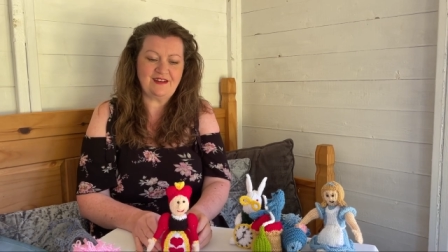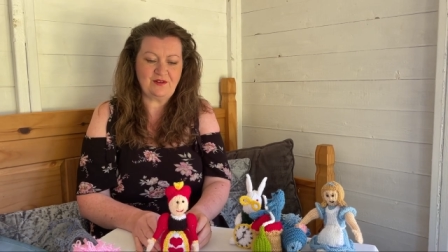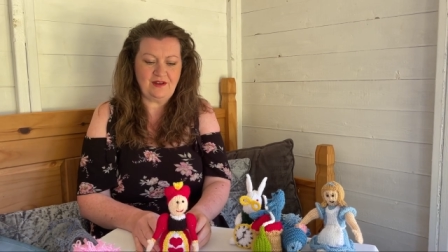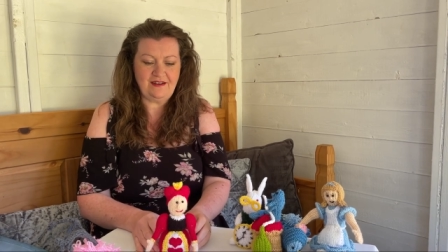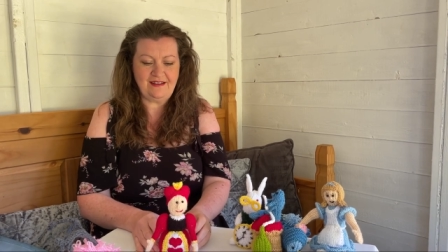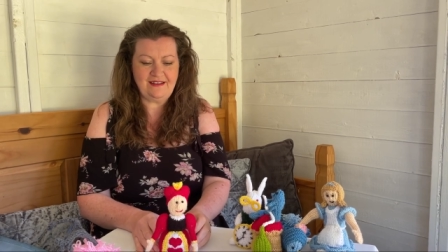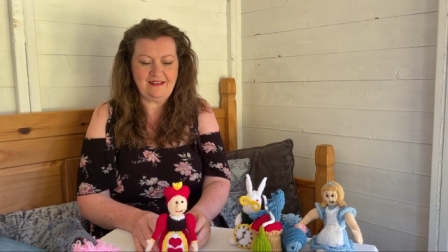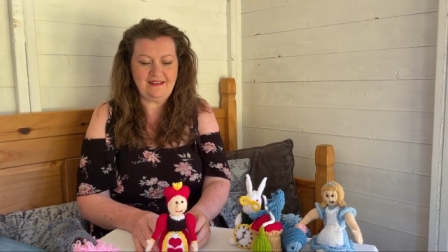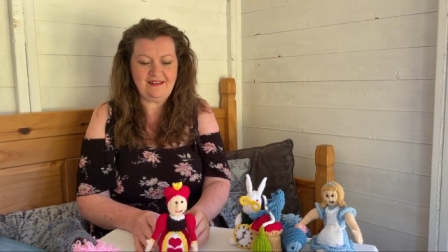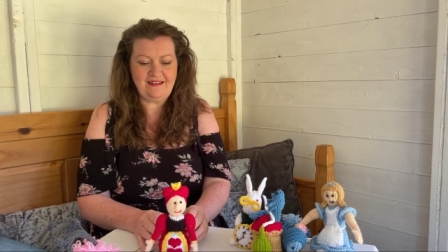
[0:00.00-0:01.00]
I quite like
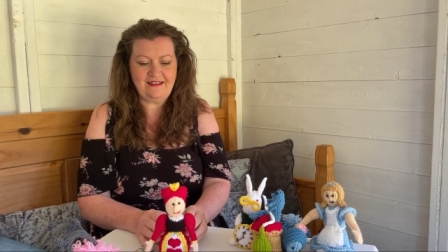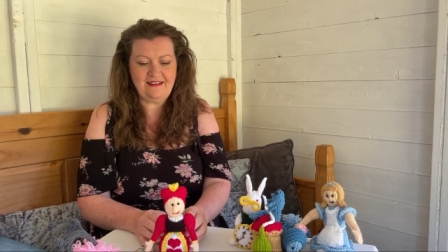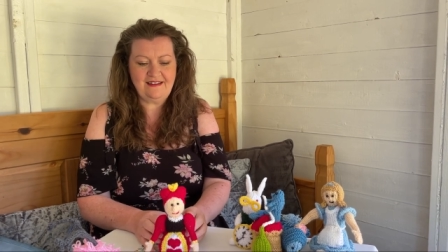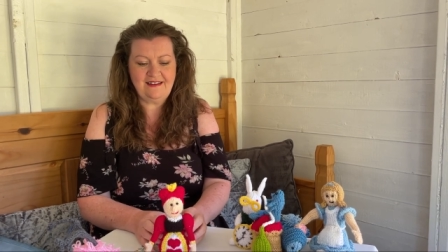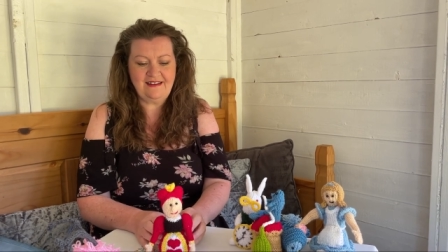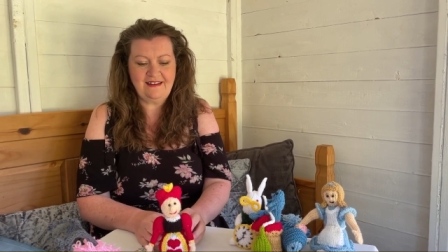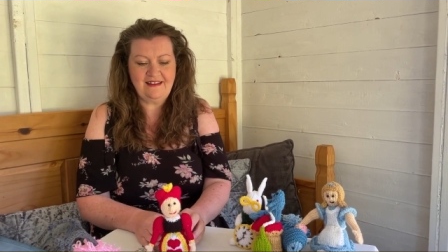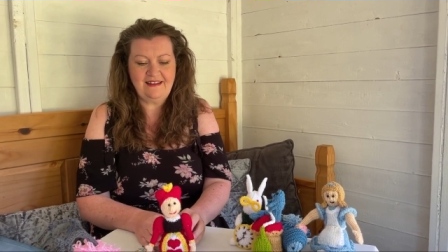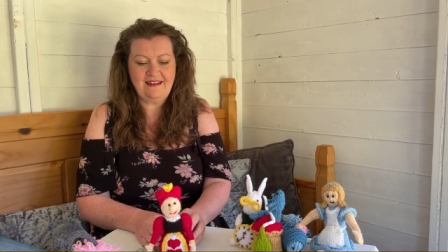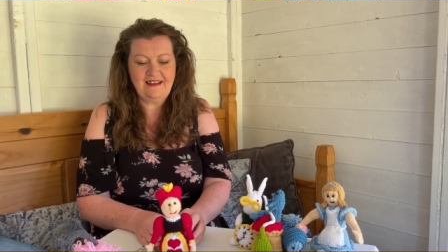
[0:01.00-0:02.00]
that
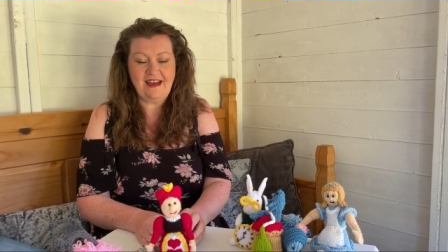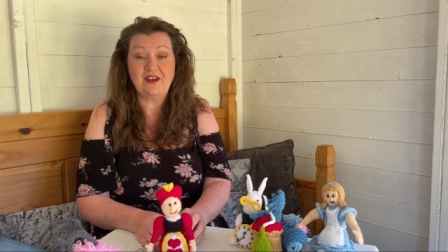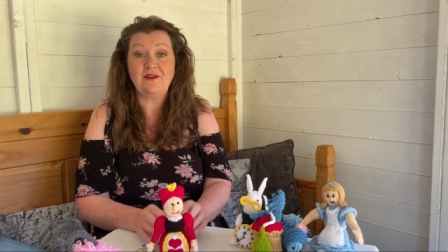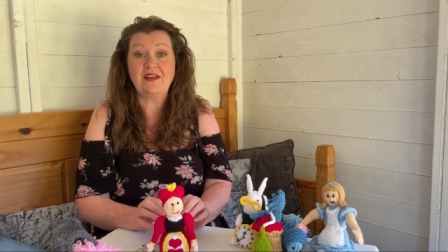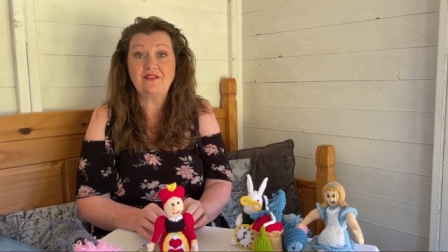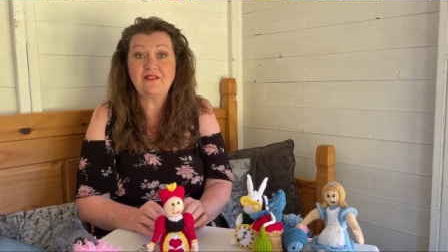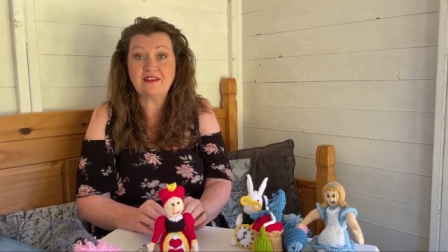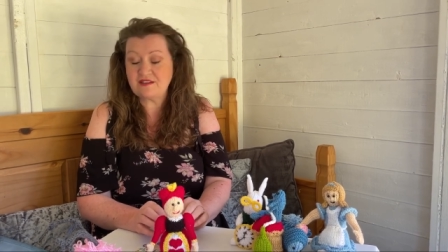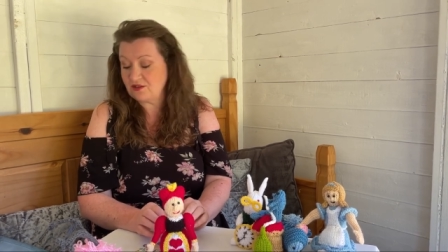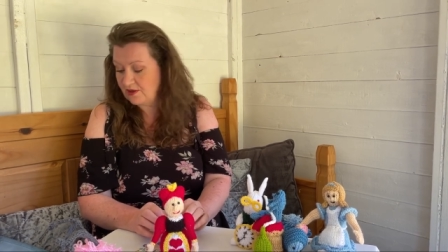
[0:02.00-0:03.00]
anyway
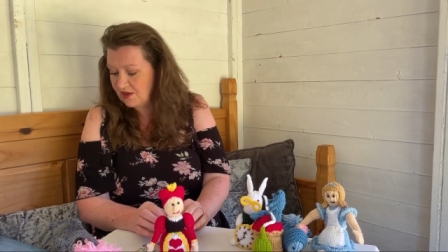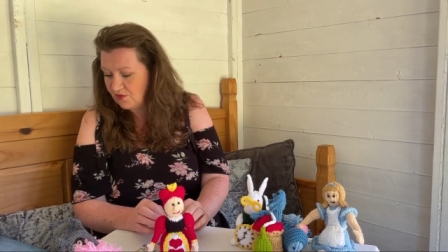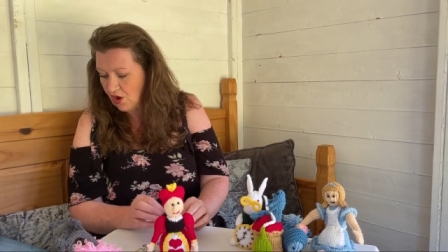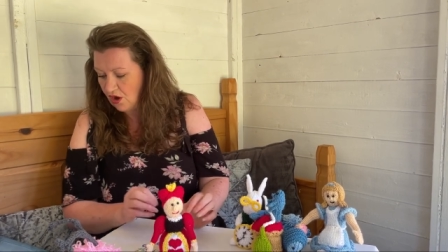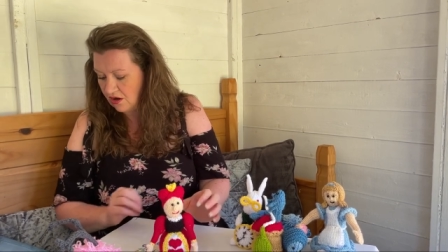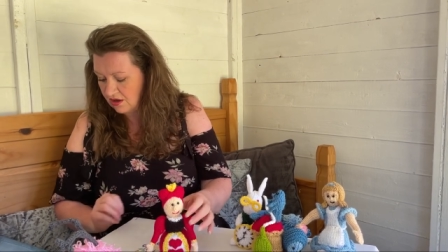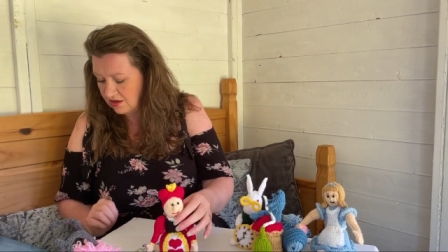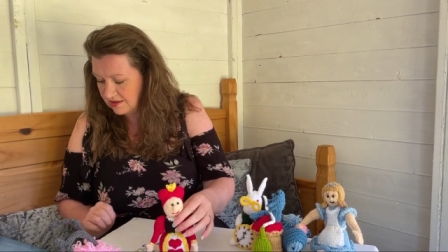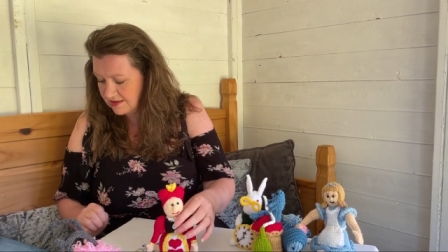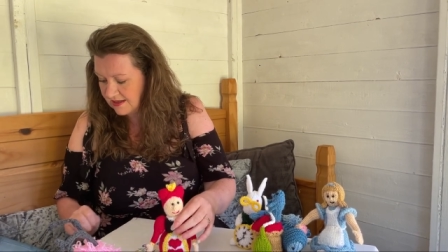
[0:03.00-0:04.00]
that's the Queen of
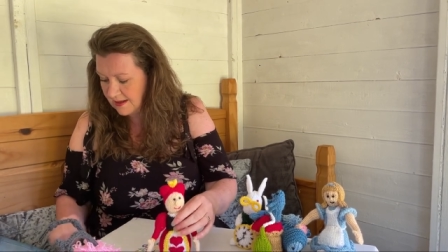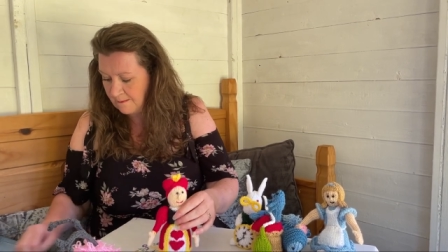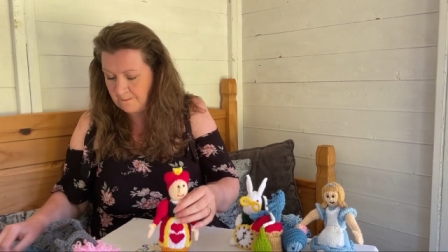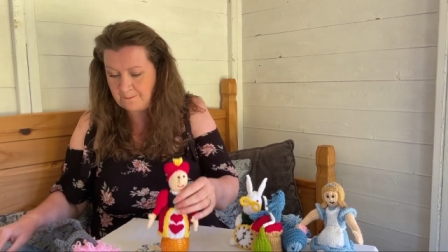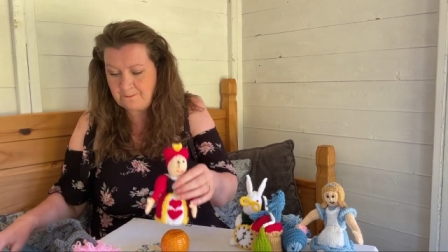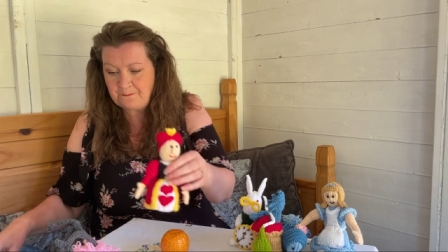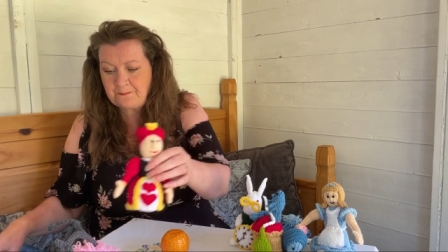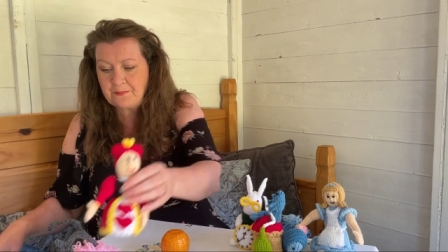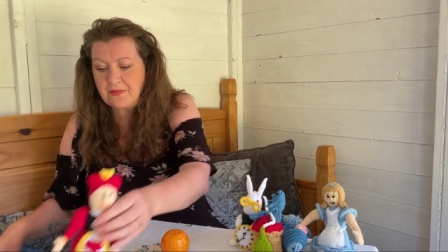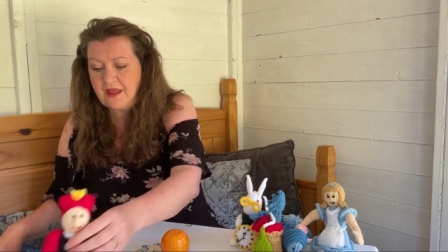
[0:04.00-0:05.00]
Hearts
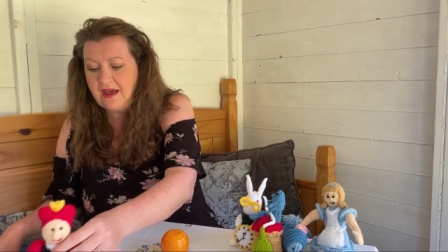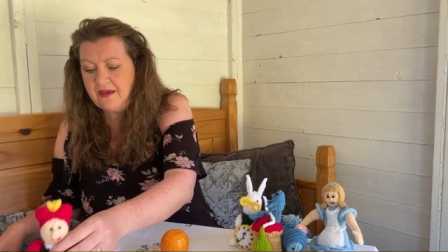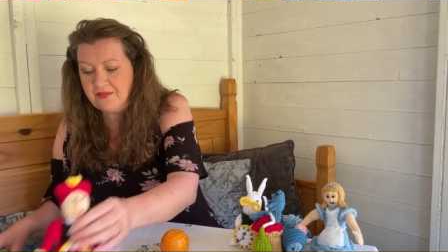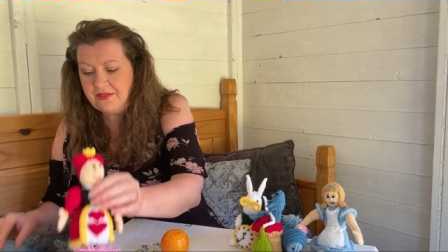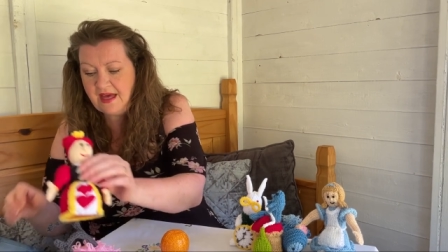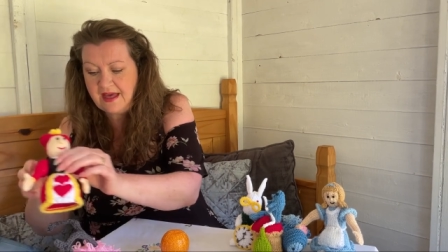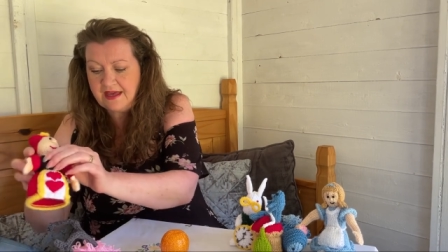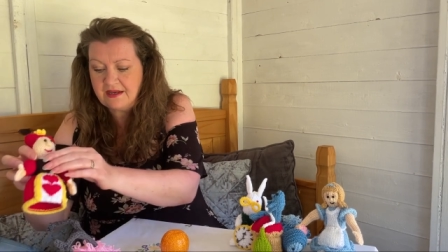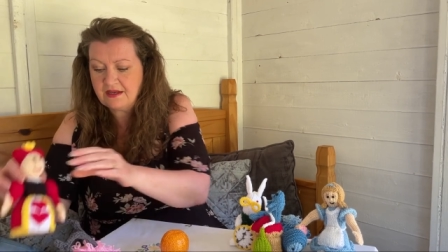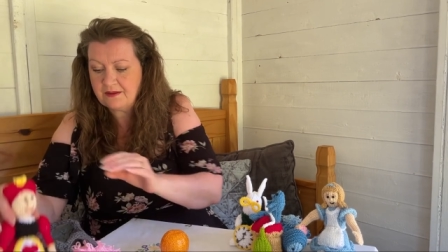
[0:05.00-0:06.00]
and
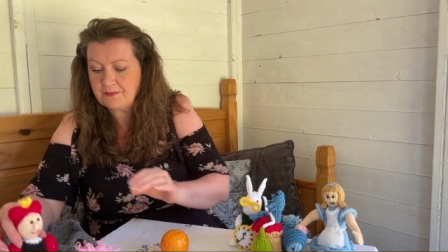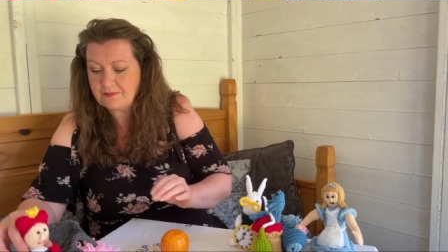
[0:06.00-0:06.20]
then